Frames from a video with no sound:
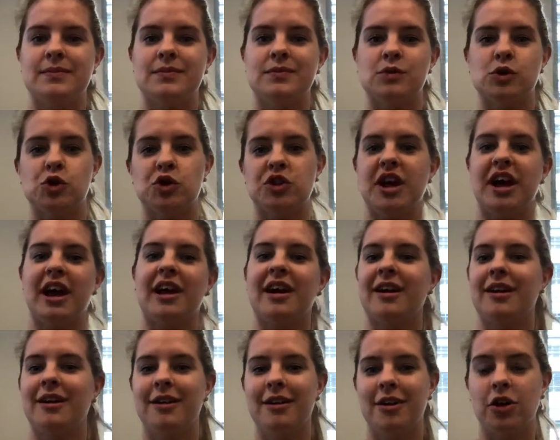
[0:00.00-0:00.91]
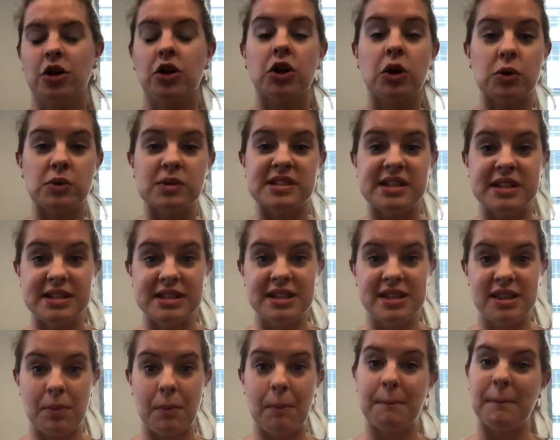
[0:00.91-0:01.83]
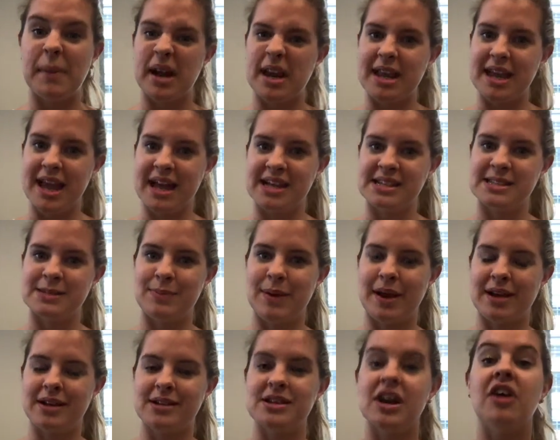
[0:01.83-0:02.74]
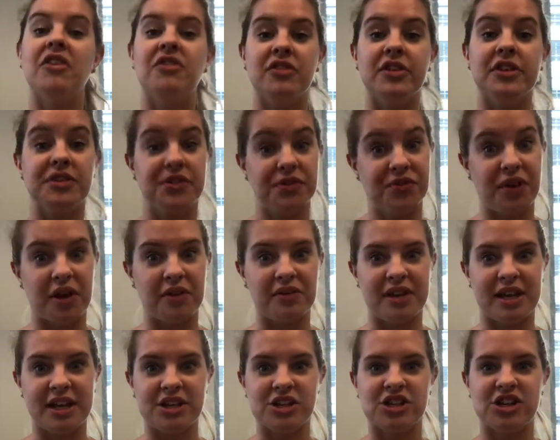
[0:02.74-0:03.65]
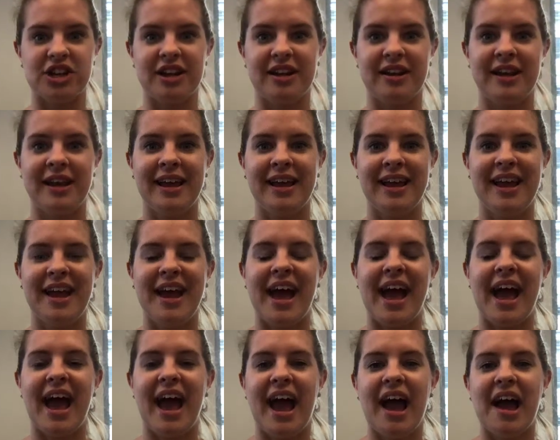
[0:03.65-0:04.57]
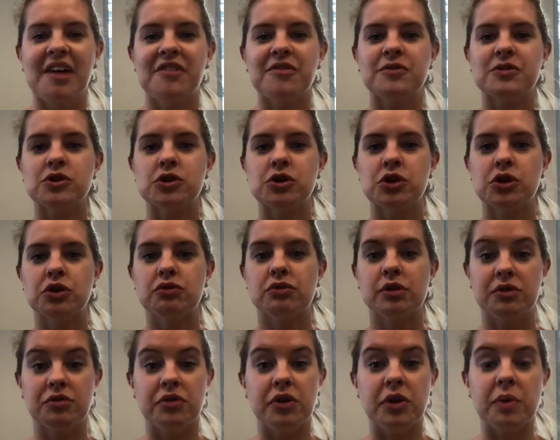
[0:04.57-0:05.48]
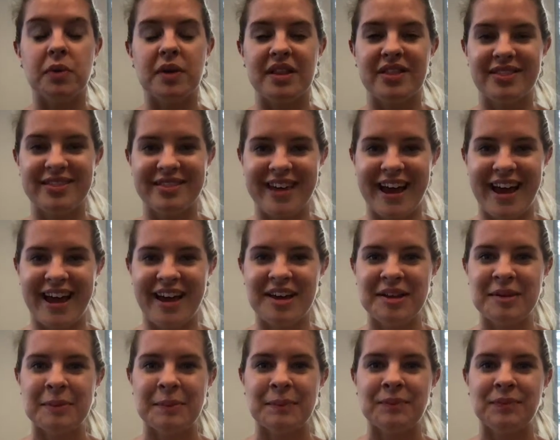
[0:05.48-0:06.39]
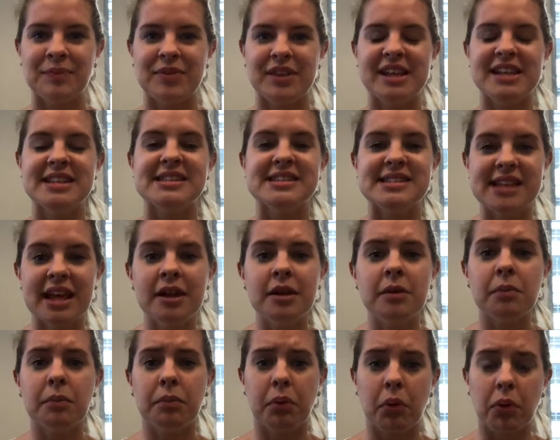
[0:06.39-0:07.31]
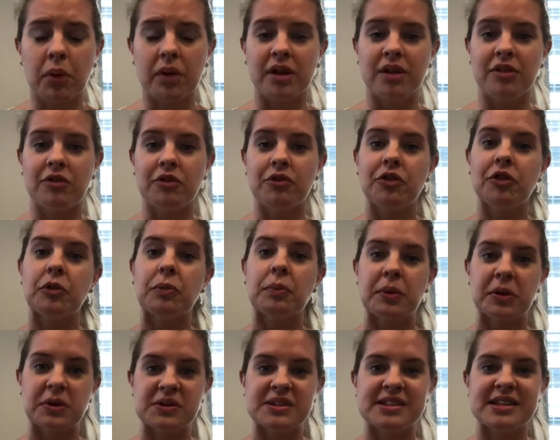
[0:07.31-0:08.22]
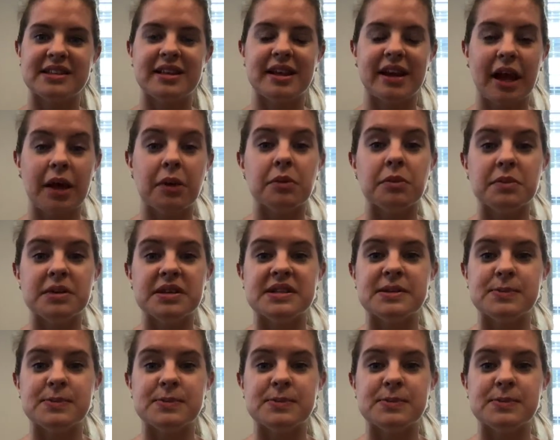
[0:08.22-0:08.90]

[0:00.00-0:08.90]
So that goes into the money aspect of this foundation. After reviewing that, it's then important for the person that I would be